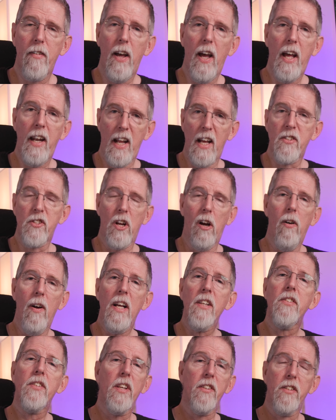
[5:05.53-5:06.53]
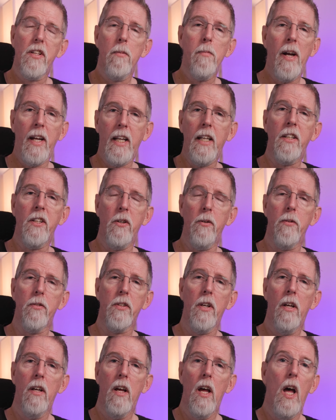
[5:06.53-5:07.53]
an SRS system I can
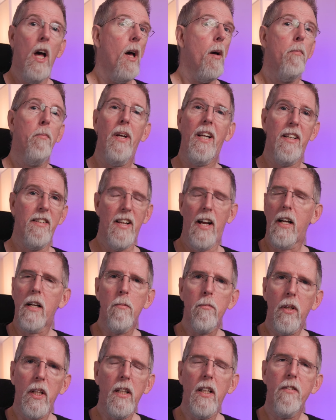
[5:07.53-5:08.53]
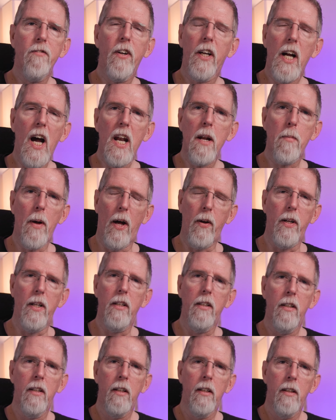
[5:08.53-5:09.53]
use, because I completely forgot about it.